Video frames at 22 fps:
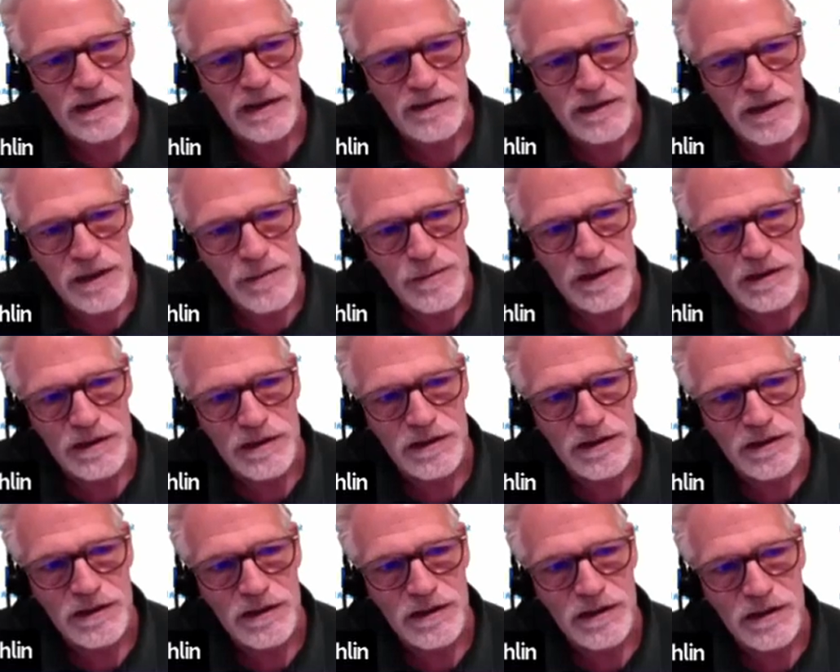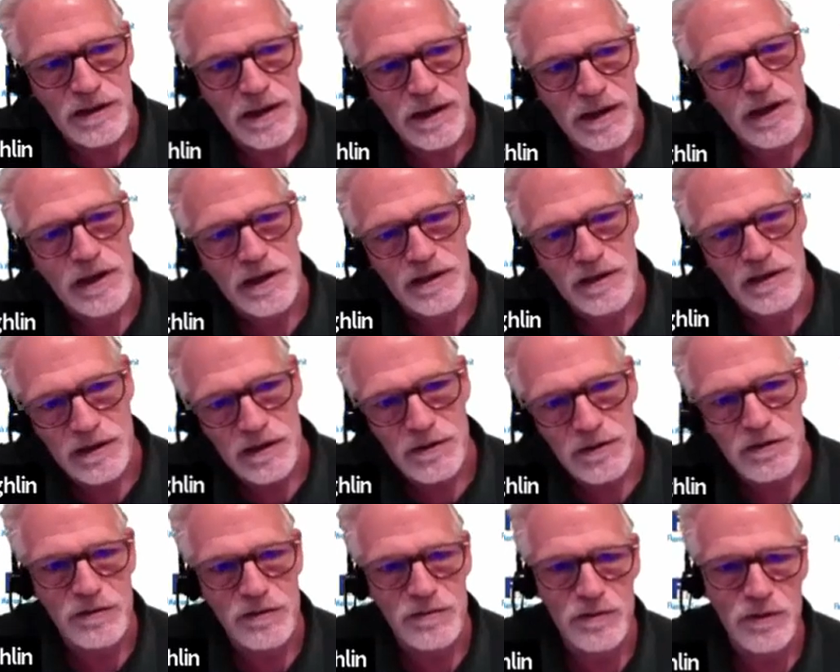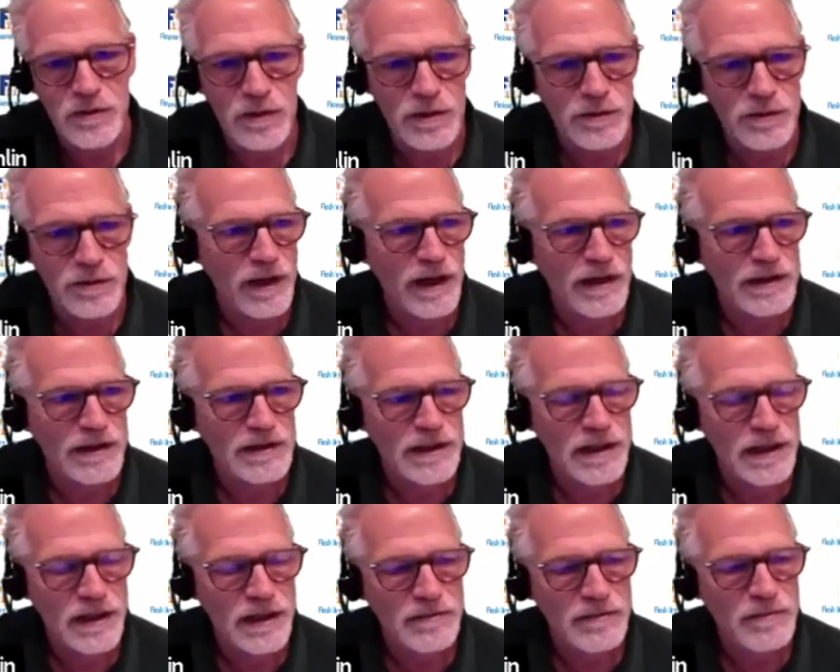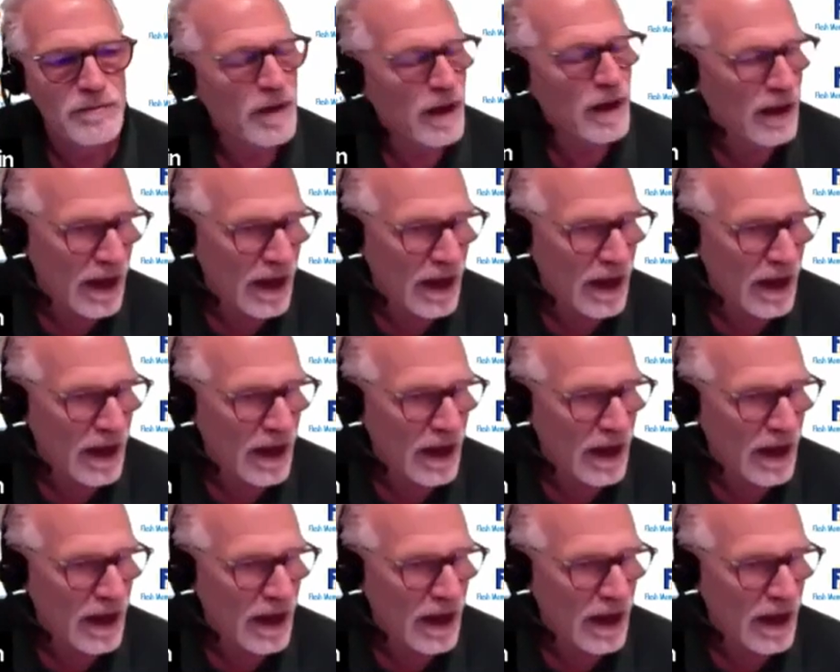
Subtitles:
is limiting the use of NOR flash and